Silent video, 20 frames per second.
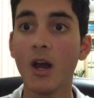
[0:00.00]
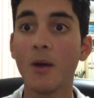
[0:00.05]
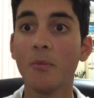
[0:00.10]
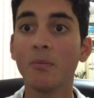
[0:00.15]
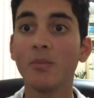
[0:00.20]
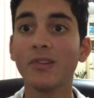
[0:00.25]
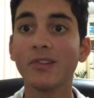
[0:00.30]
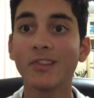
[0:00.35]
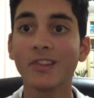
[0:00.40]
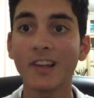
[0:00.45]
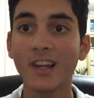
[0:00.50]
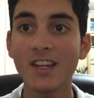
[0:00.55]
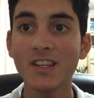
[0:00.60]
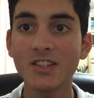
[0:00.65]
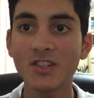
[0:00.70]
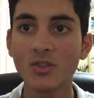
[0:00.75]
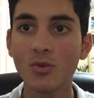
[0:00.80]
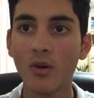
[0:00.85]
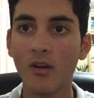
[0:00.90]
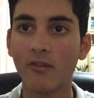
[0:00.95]

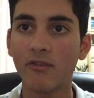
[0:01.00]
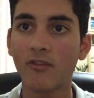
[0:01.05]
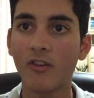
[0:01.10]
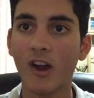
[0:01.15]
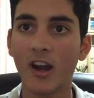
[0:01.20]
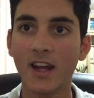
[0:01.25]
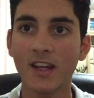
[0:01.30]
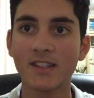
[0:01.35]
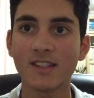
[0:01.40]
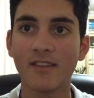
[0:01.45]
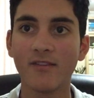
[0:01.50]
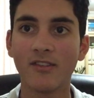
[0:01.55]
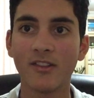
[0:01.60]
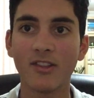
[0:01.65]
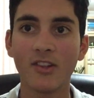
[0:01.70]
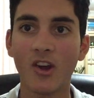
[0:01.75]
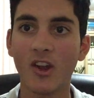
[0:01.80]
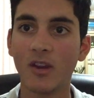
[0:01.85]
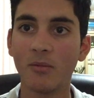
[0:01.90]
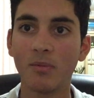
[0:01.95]
please do it Friday
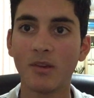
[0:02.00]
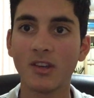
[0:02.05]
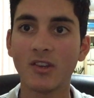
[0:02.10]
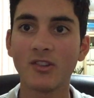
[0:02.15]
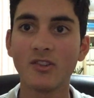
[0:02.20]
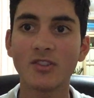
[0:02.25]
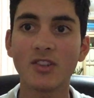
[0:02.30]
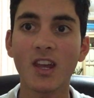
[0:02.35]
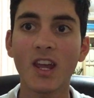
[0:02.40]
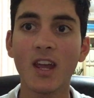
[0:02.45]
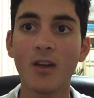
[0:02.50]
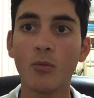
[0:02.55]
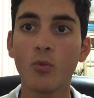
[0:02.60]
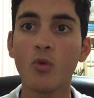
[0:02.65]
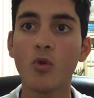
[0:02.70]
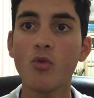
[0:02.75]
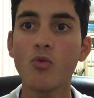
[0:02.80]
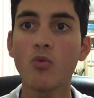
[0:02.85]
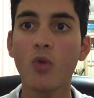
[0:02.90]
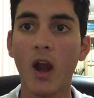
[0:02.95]
7:30, because it
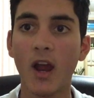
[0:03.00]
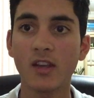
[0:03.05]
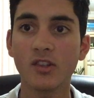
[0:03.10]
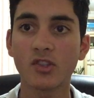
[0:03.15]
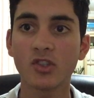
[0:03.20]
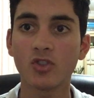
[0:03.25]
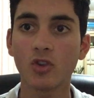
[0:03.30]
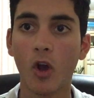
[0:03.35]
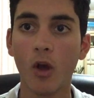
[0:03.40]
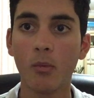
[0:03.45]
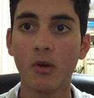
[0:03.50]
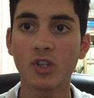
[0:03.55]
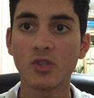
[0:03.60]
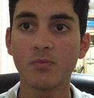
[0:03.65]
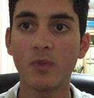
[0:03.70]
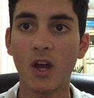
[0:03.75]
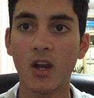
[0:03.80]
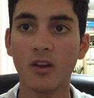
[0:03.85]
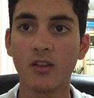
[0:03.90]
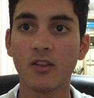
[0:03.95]
will rate so much
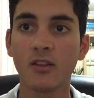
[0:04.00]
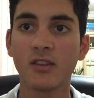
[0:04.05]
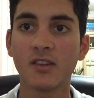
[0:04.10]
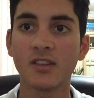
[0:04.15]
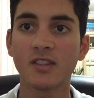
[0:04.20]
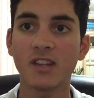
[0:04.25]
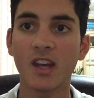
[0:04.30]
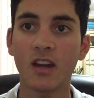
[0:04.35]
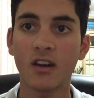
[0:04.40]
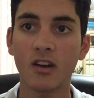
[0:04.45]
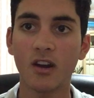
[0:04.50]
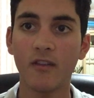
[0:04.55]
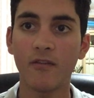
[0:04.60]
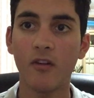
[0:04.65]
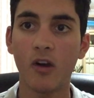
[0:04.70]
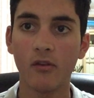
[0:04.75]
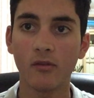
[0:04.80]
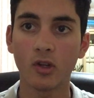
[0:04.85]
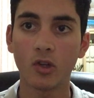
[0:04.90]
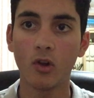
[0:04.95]
better than the Saturday
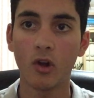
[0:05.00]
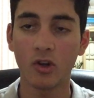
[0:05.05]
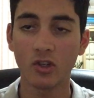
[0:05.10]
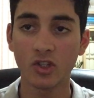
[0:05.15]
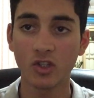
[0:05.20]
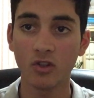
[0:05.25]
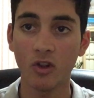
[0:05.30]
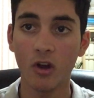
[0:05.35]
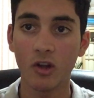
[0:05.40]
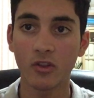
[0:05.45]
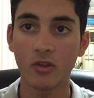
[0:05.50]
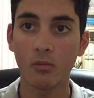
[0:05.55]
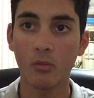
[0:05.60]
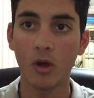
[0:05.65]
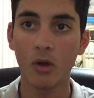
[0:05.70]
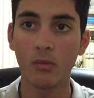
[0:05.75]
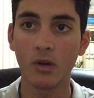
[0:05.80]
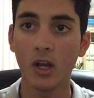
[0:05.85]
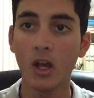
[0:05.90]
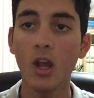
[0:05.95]
5 o'clock slot at the
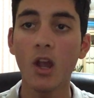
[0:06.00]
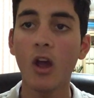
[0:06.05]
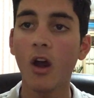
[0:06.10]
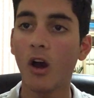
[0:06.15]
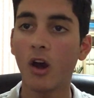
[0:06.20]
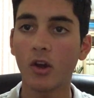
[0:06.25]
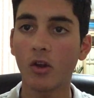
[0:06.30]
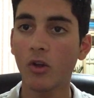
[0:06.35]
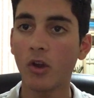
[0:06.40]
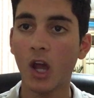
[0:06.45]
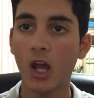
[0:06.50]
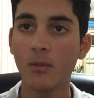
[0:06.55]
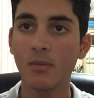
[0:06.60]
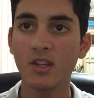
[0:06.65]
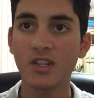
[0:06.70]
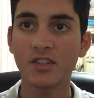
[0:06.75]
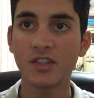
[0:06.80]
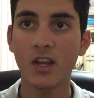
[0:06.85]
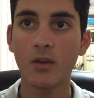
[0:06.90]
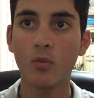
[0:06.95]
moment. I know
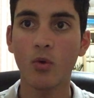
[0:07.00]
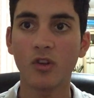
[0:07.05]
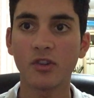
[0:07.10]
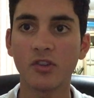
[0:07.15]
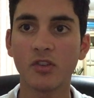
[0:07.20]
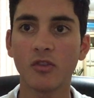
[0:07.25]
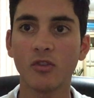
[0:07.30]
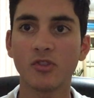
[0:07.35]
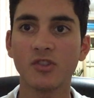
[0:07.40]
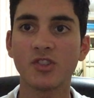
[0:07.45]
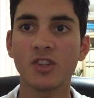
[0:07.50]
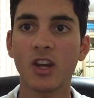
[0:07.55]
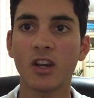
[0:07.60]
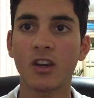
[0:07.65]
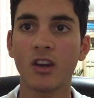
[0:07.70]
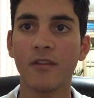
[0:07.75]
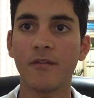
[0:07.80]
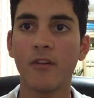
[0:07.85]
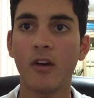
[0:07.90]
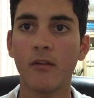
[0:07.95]
ABC wants it on
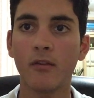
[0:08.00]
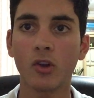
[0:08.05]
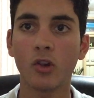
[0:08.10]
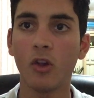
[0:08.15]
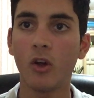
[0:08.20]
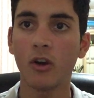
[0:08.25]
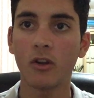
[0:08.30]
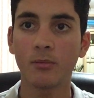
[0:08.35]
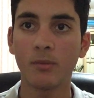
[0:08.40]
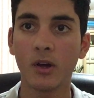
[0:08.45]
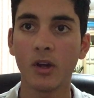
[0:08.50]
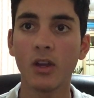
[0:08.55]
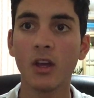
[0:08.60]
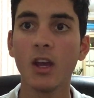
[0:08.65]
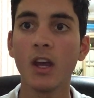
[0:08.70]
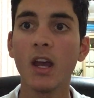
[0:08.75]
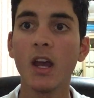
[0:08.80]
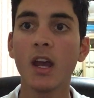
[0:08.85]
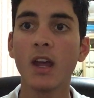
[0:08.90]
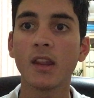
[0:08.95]
Saturday 5 o'clock, but
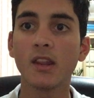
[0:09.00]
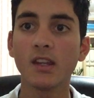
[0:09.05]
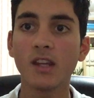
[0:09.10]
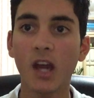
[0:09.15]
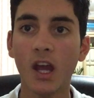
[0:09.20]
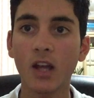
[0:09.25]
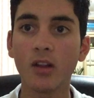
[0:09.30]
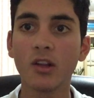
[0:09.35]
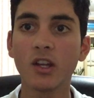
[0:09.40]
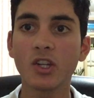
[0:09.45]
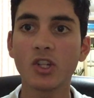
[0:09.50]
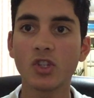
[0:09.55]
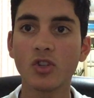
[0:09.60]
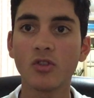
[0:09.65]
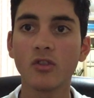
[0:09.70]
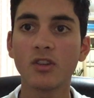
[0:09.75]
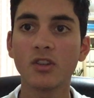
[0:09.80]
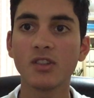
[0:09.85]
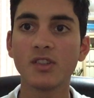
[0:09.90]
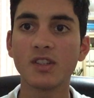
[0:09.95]
the A-League
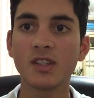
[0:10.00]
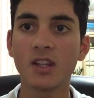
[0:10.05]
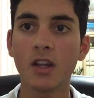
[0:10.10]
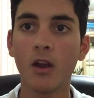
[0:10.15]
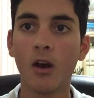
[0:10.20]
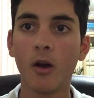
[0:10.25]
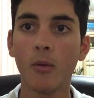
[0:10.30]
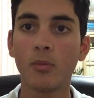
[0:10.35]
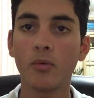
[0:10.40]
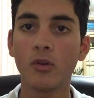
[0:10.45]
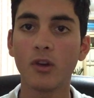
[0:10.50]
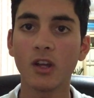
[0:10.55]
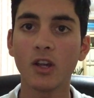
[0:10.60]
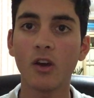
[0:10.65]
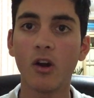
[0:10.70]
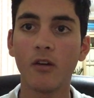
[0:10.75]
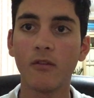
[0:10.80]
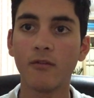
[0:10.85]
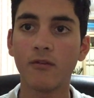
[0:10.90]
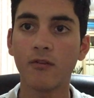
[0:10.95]
should consider putting it
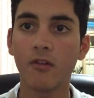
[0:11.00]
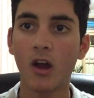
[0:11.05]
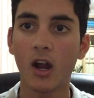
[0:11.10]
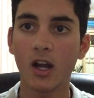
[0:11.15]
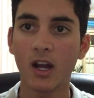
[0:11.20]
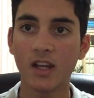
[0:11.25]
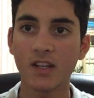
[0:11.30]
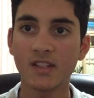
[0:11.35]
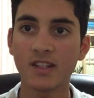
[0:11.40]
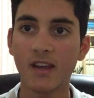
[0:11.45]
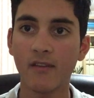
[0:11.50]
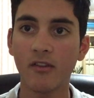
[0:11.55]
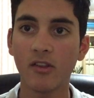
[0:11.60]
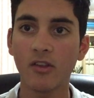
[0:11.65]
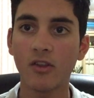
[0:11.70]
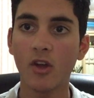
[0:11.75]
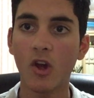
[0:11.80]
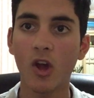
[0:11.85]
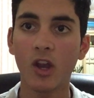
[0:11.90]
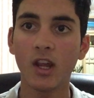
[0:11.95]
on Friday
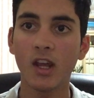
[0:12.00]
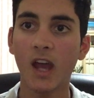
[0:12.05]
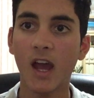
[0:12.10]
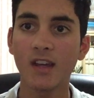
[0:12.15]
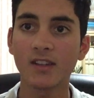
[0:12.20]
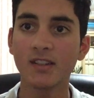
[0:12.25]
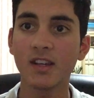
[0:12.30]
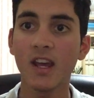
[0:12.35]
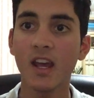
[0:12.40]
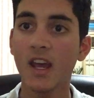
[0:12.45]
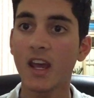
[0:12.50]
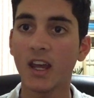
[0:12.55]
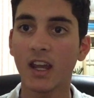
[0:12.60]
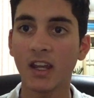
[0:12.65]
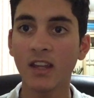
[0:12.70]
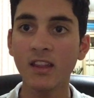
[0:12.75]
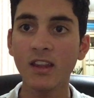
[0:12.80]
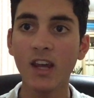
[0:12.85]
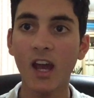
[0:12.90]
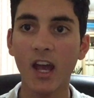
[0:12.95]
7:30, as
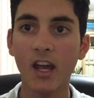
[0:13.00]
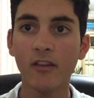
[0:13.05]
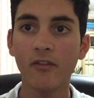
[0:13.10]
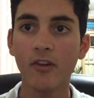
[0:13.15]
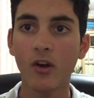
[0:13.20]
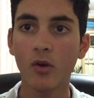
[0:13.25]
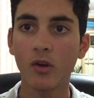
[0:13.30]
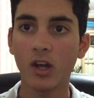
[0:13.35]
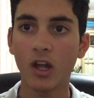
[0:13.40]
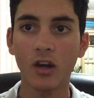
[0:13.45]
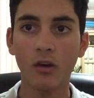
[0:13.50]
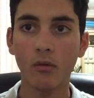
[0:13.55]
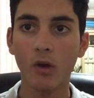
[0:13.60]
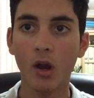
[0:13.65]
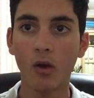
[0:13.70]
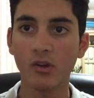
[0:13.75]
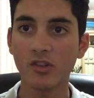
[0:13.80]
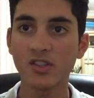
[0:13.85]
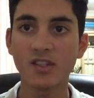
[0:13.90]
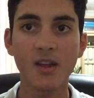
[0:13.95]
in the AFL and
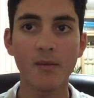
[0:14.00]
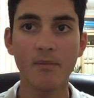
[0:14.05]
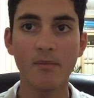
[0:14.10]
NRL, it's the